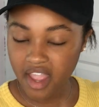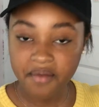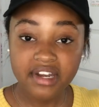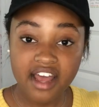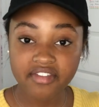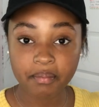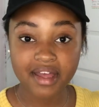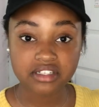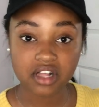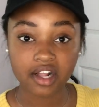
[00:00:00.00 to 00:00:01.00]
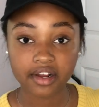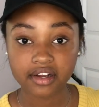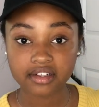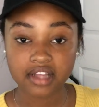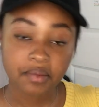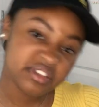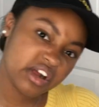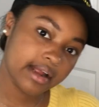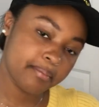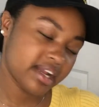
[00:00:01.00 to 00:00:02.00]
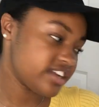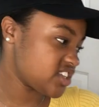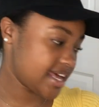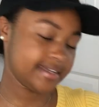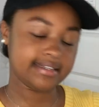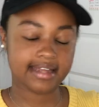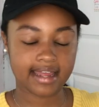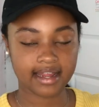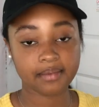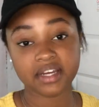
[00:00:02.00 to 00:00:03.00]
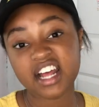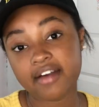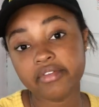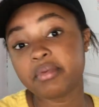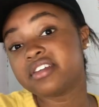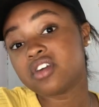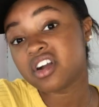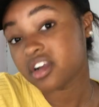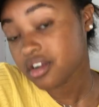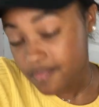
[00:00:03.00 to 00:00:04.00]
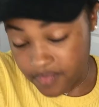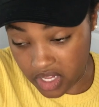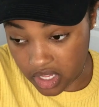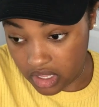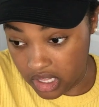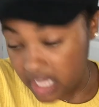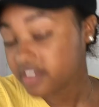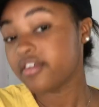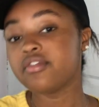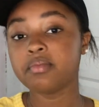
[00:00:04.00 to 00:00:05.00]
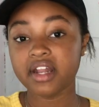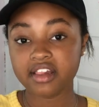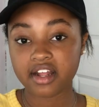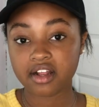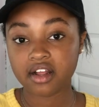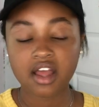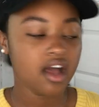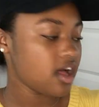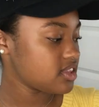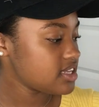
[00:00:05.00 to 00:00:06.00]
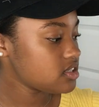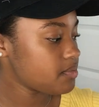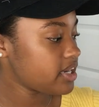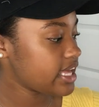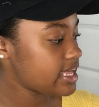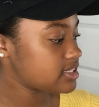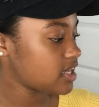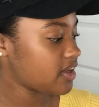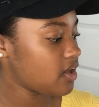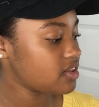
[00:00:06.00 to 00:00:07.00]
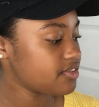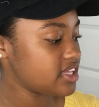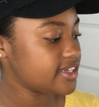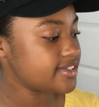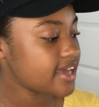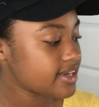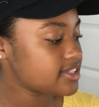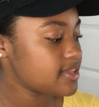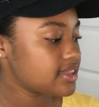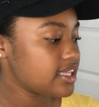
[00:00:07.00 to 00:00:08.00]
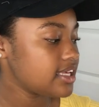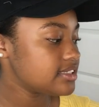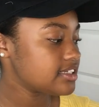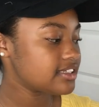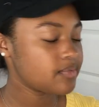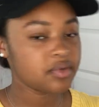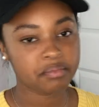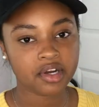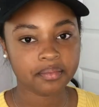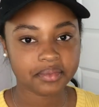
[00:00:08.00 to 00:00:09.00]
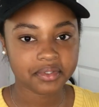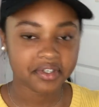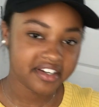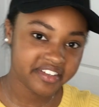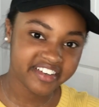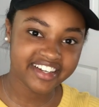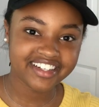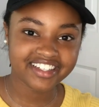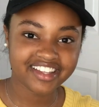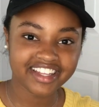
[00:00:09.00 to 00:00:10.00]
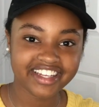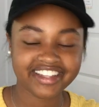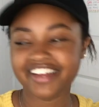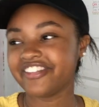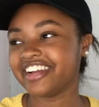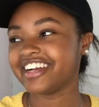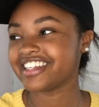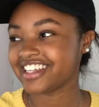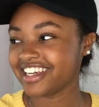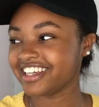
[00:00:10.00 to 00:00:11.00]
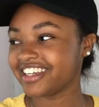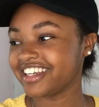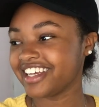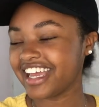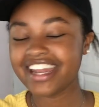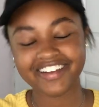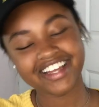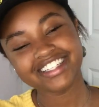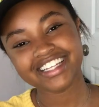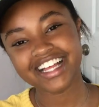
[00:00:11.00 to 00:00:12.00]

I'm gonna have the best locker. I'm sorry, but I just had to say it. I'm gonna have the best locker out of everybody there. Unless somebody has like all of the exact same things except in purple or in green or something, that'd be crazy. Anyways,